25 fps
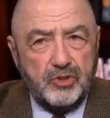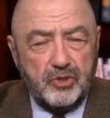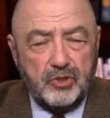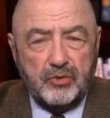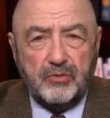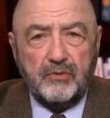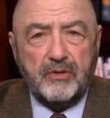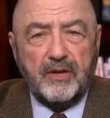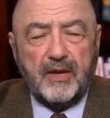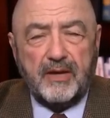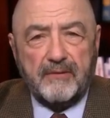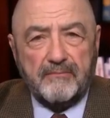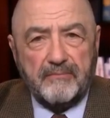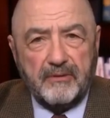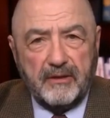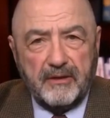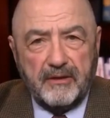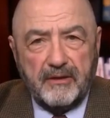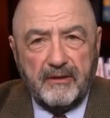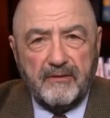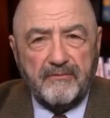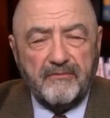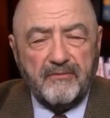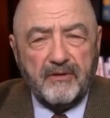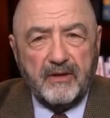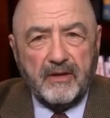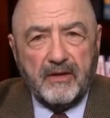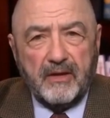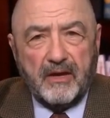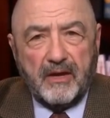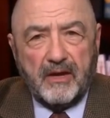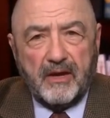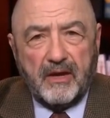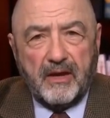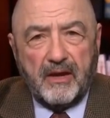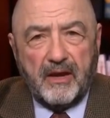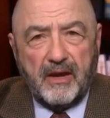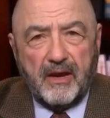June, I believe,
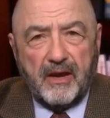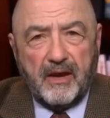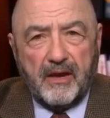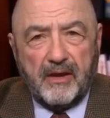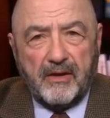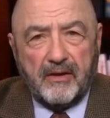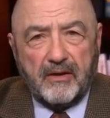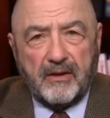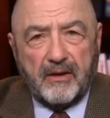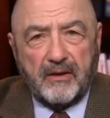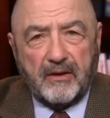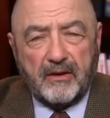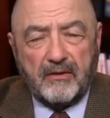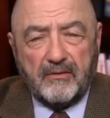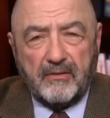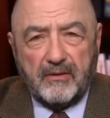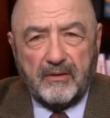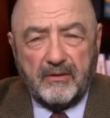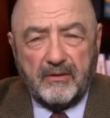and